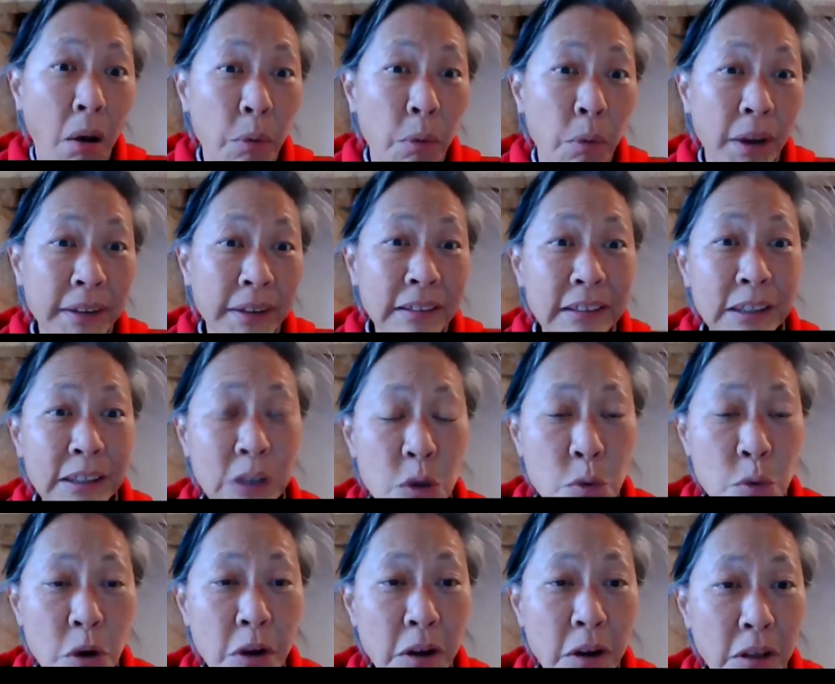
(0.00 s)
Wendelin, you
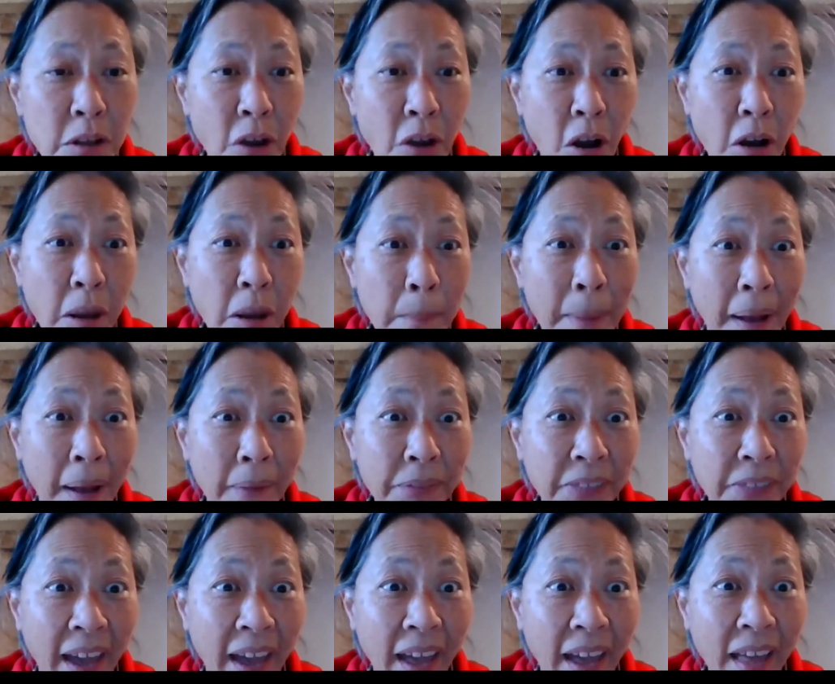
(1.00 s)
were going to talk about that.